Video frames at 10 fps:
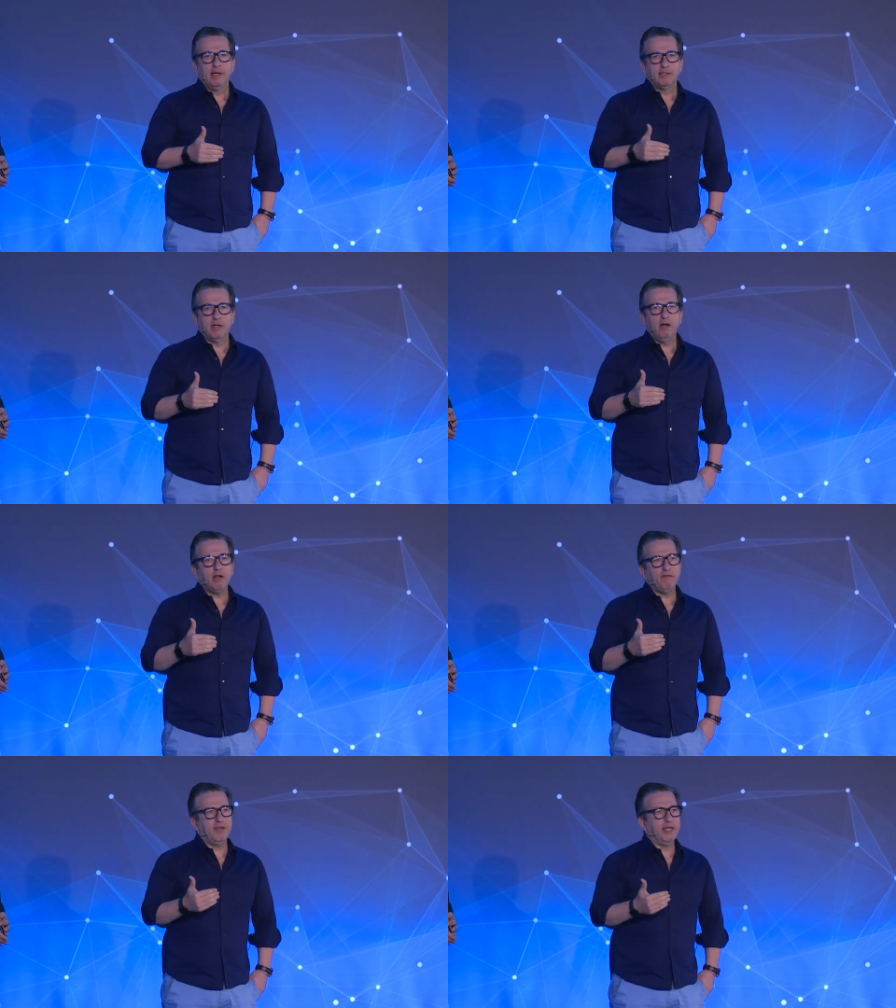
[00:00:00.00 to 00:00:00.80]
So a lot
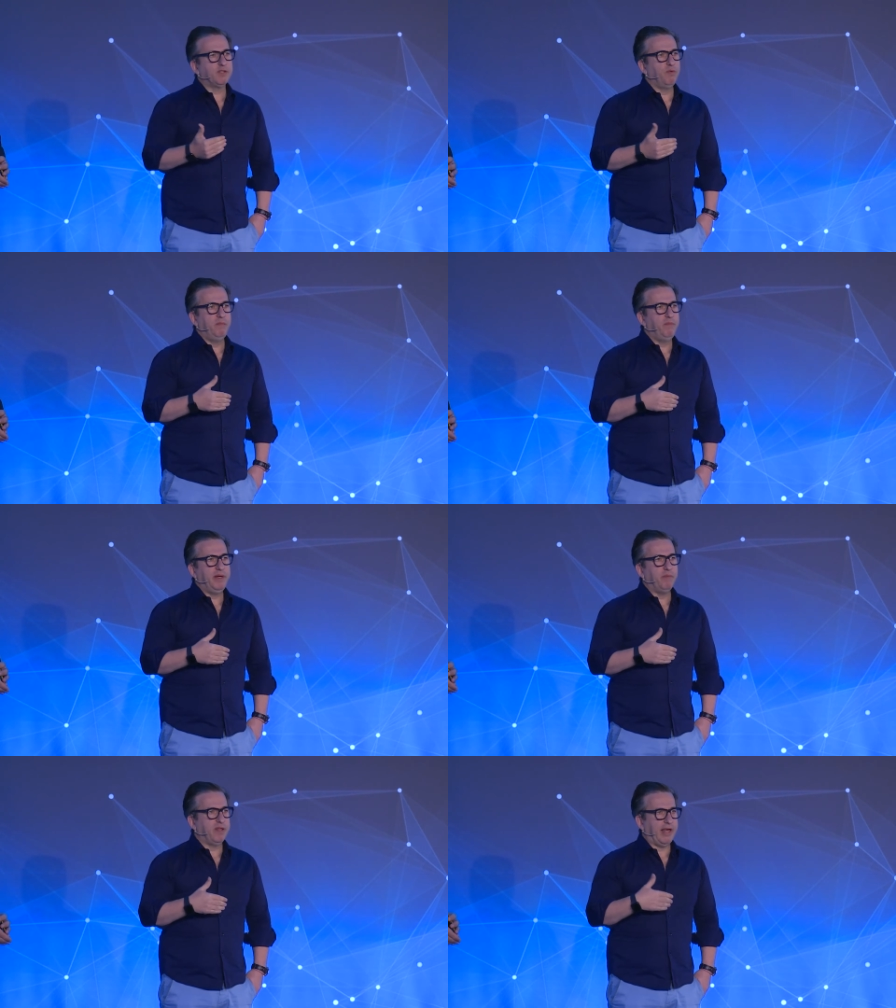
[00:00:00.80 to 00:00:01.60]
of things will
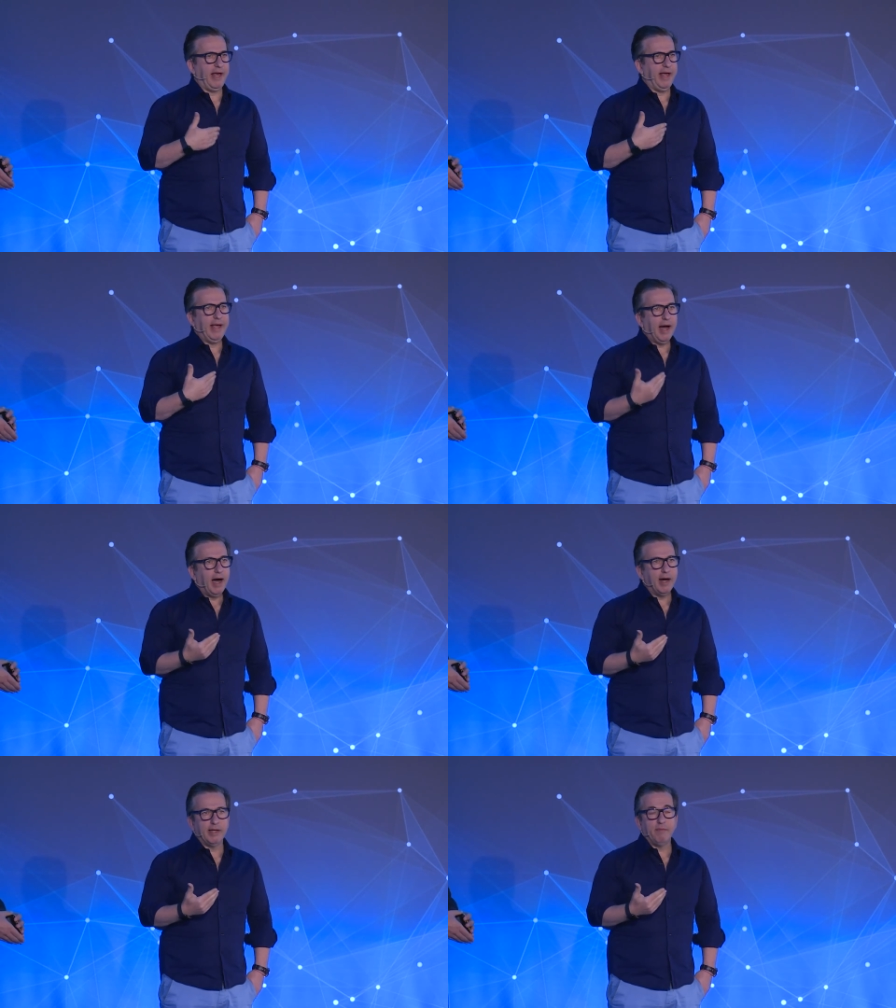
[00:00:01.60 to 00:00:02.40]
be with
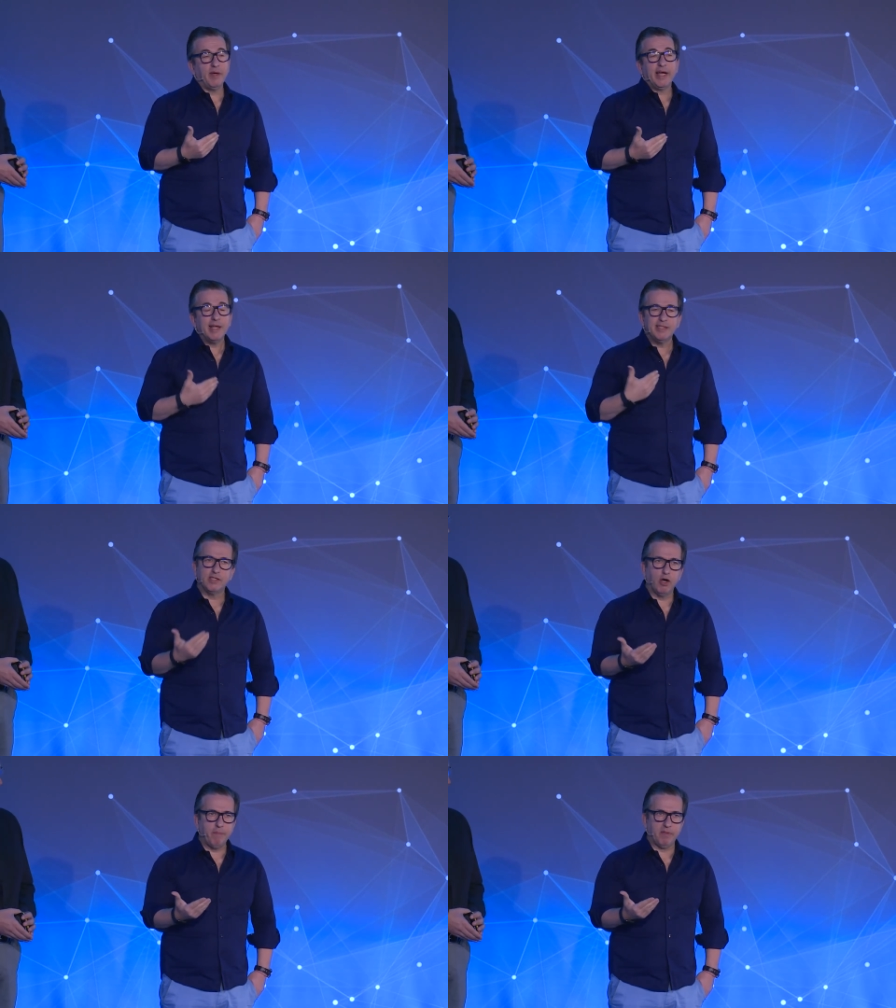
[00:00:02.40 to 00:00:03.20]
AI. We can't
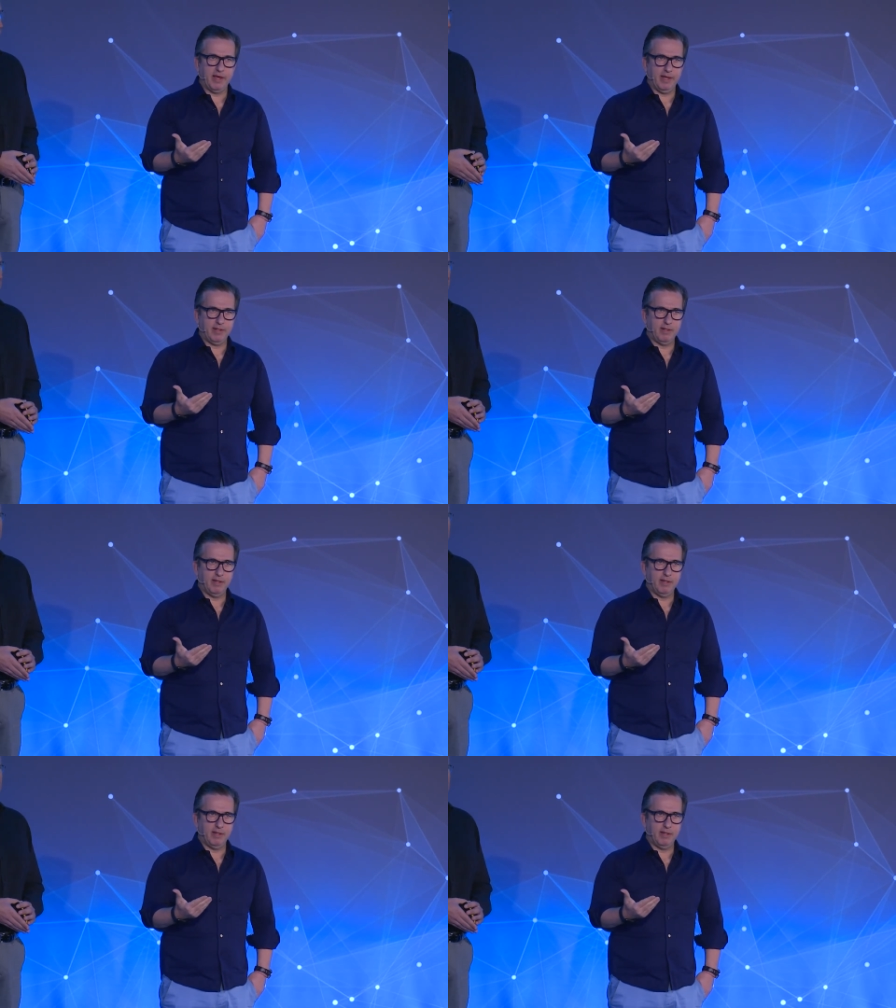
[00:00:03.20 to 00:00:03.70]
stop that.